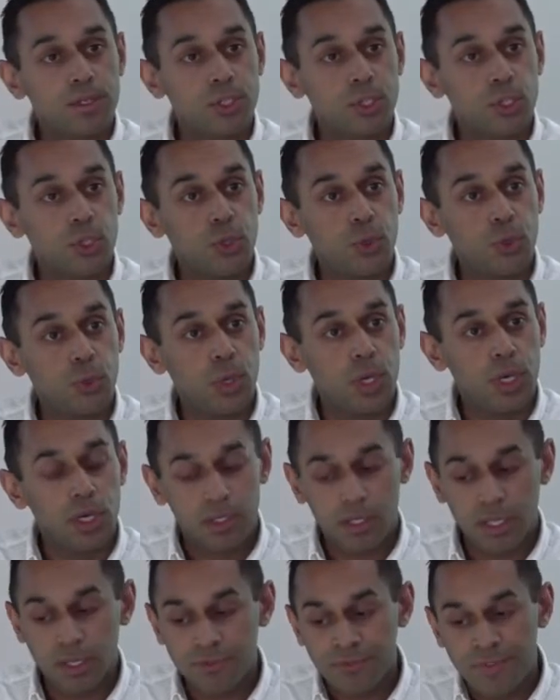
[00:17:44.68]
to
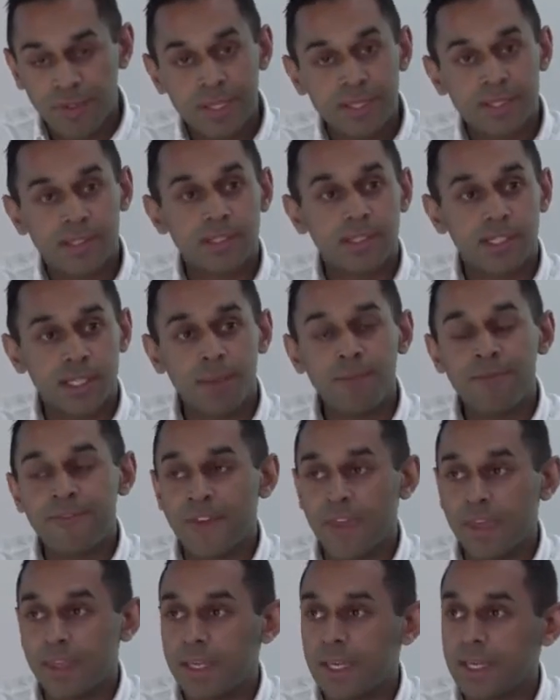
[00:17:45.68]
convince some
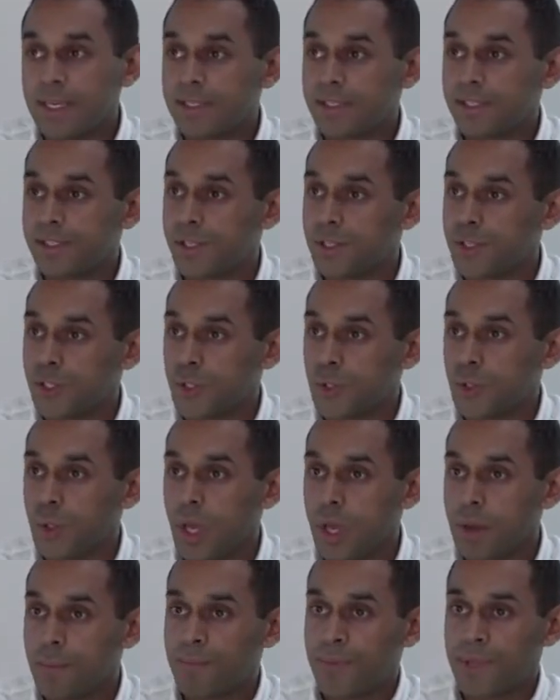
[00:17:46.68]
faith leaders to do,
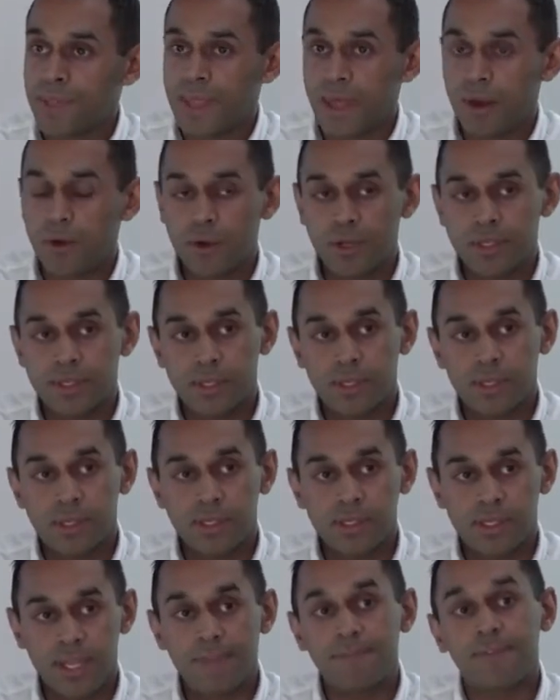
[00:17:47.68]
but there is
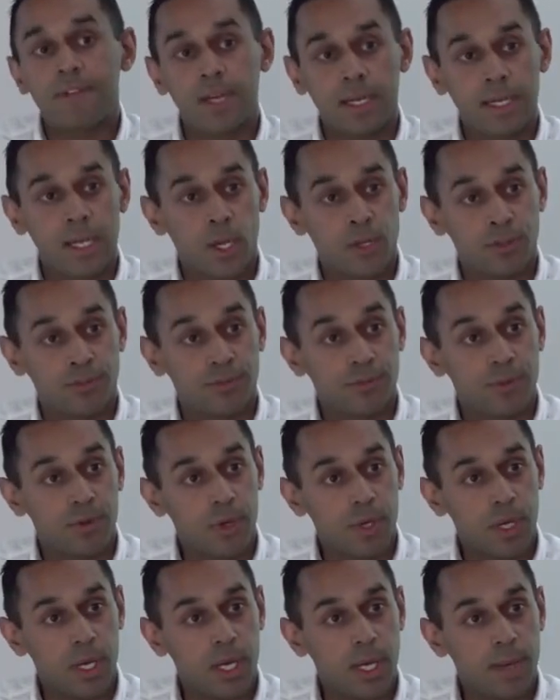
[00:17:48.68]
definitely a lot of
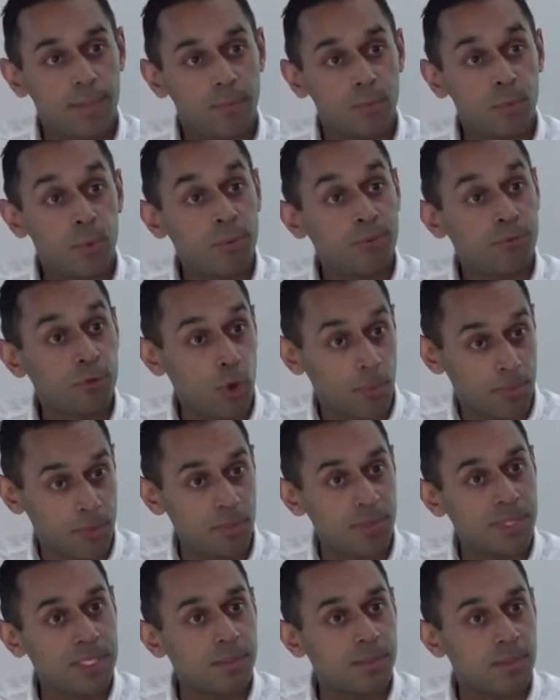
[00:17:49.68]
room for
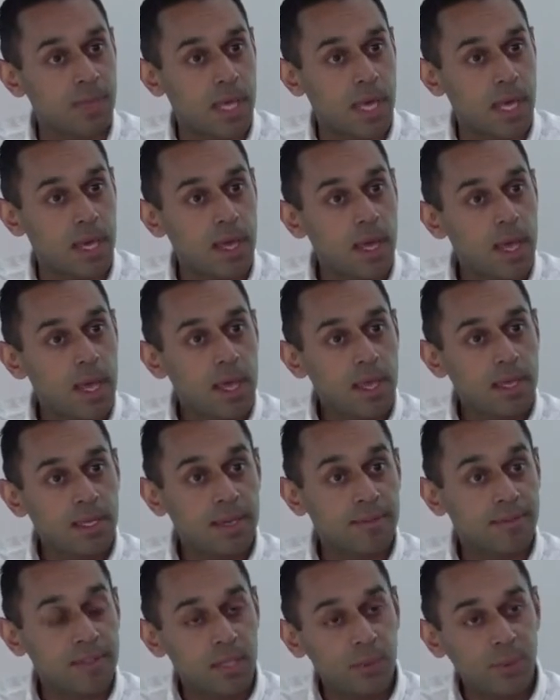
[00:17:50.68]
optimism there,
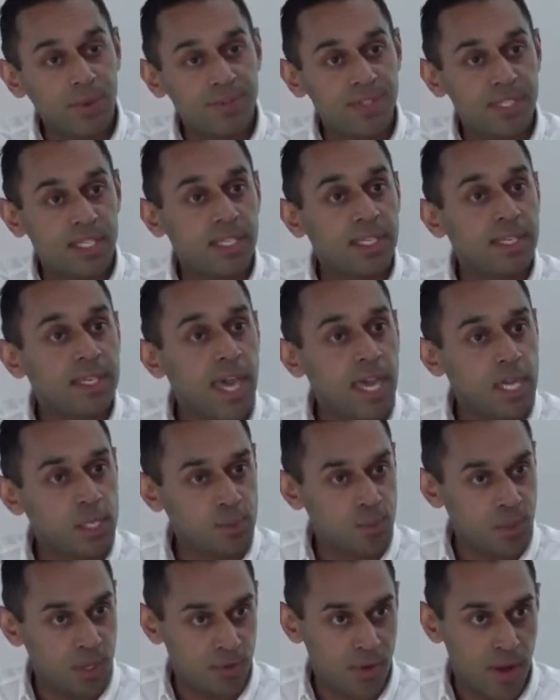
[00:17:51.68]
given that we've seen
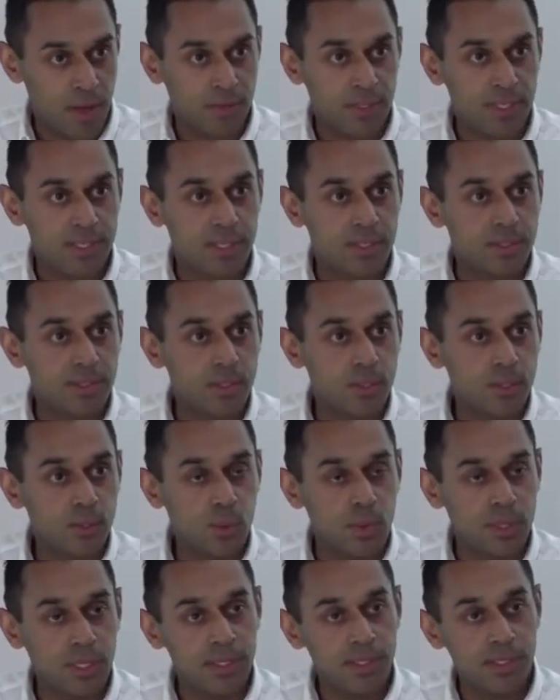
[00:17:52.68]
engagement around these
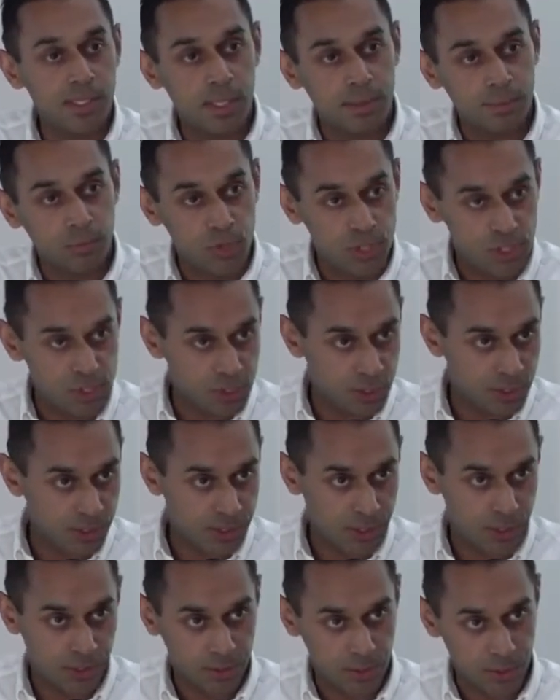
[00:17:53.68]
issues within some Christian
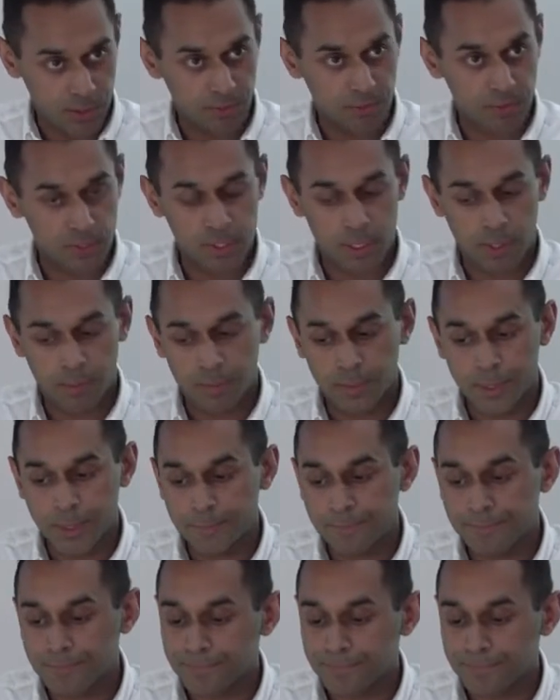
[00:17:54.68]
circles, for example.